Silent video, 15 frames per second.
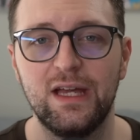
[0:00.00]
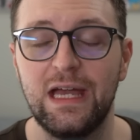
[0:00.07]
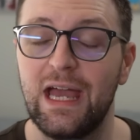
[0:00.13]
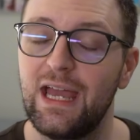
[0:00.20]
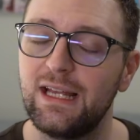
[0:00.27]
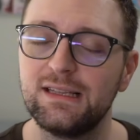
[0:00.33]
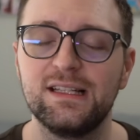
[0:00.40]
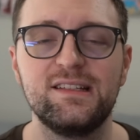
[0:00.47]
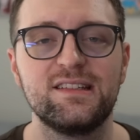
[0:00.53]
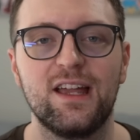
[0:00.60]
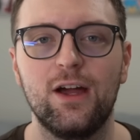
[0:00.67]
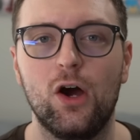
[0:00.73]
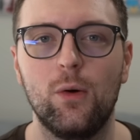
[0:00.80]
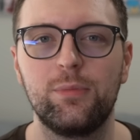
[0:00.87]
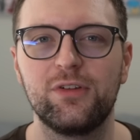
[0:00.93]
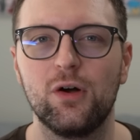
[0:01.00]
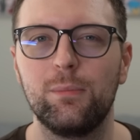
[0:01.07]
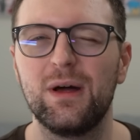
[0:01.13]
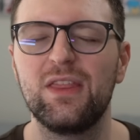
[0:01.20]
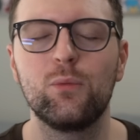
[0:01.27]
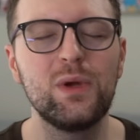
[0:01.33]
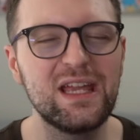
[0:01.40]
At least I hope so.
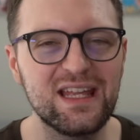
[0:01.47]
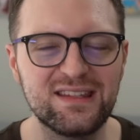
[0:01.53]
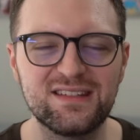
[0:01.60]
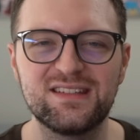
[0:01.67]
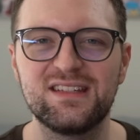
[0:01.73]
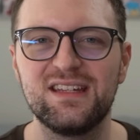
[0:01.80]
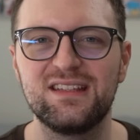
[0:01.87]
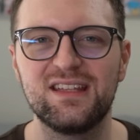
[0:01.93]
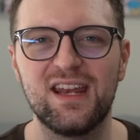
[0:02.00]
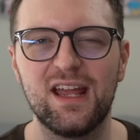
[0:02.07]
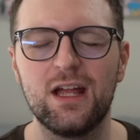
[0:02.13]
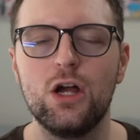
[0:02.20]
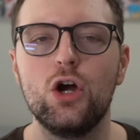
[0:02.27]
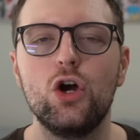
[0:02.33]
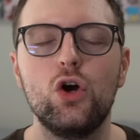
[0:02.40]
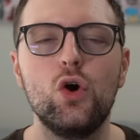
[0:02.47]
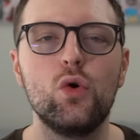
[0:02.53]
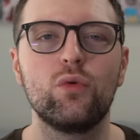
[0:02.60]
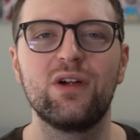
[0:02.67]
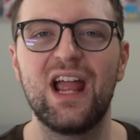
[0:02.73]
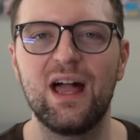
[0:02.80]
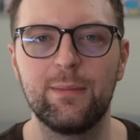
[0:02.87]
But we get to see today
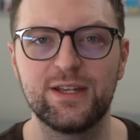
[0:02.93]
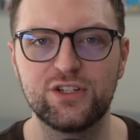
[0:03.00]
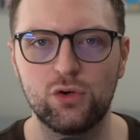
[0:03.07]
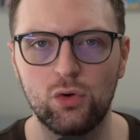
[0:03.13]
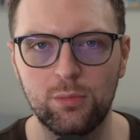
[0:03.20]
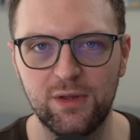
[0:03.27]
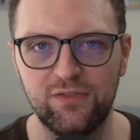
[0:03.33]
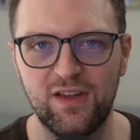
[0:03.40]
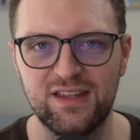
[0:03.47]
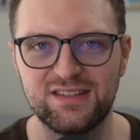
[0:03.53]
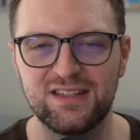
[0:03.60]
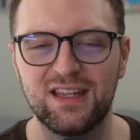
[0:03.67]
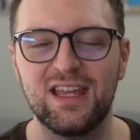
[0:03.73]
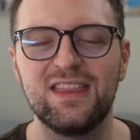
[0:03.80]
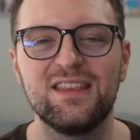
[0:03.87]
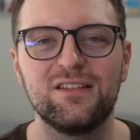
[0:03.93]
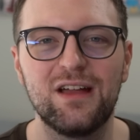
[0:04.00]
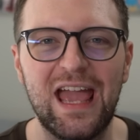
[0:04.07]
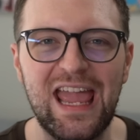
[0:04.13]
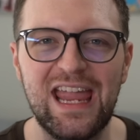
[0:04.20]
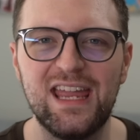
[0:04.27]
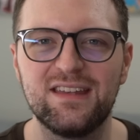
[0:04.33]
who Real Madrid will be facing in the
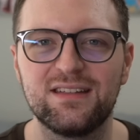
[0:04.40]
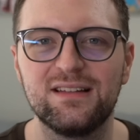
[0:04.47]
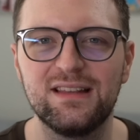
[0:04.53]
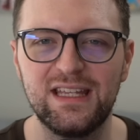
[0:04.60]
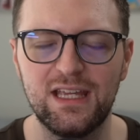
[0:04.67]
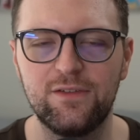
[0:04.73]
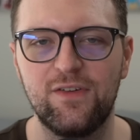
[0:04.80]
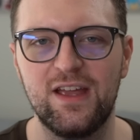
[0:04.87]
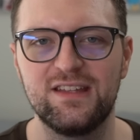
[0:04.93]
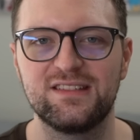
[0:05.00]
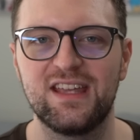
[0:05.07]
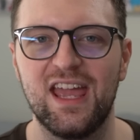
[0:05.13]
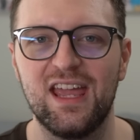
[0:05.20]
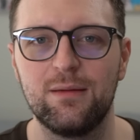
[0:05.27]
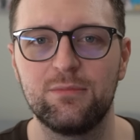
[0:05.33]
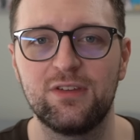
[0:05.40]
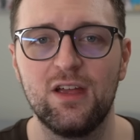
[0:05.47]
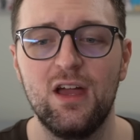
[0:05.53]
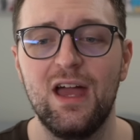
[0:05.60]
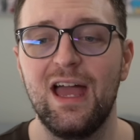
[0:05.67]
8 league phase games.